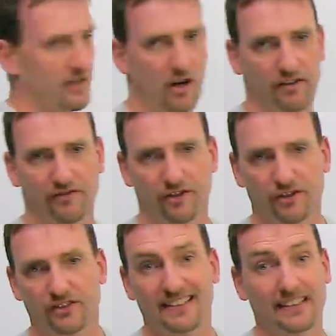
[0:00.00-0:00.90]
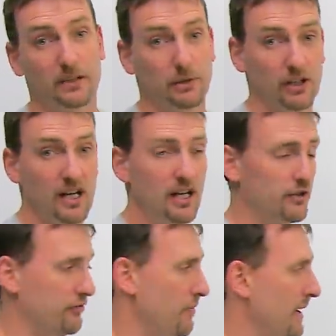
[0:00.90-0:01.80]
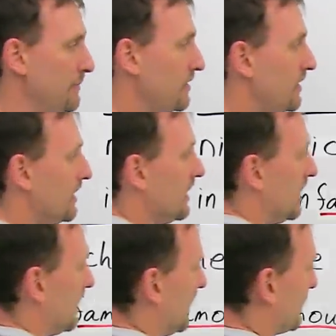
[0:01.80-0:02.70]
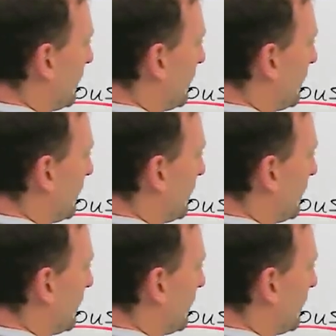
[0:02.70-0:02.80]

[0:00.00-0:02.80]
on the first syllable. So remember, it's